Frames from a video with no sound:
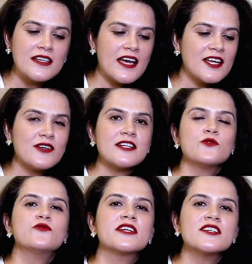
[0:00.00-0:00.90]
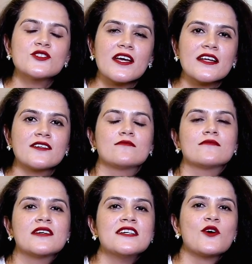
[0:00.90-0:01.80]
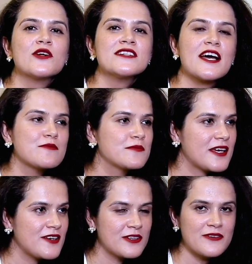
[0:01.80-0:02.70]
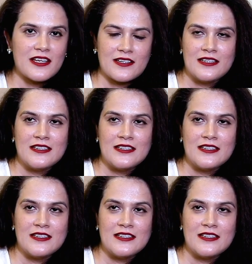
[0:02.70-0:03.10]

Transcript: and when to finish, and he's on time everywhere.